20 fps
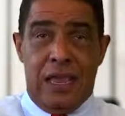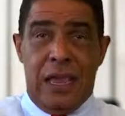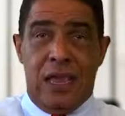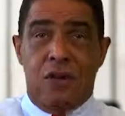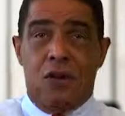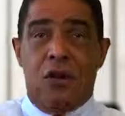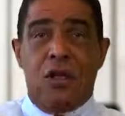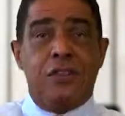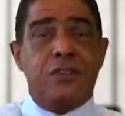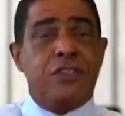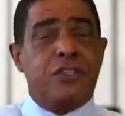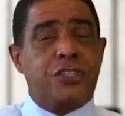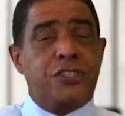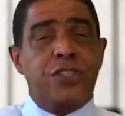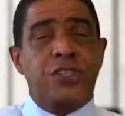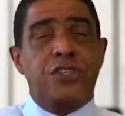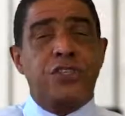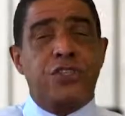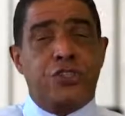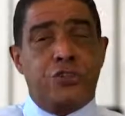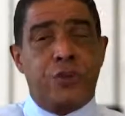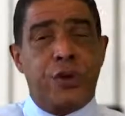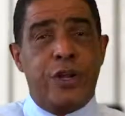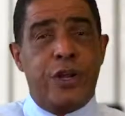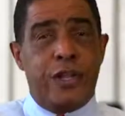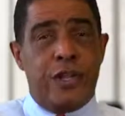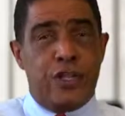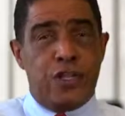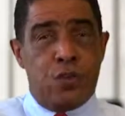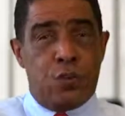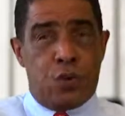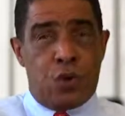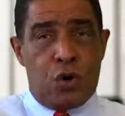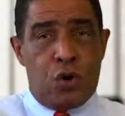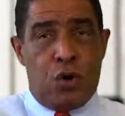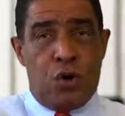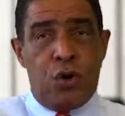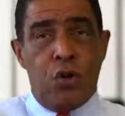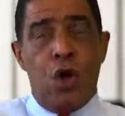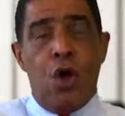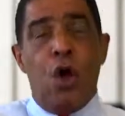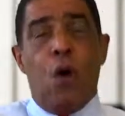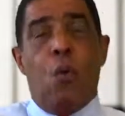and all the skills training in the world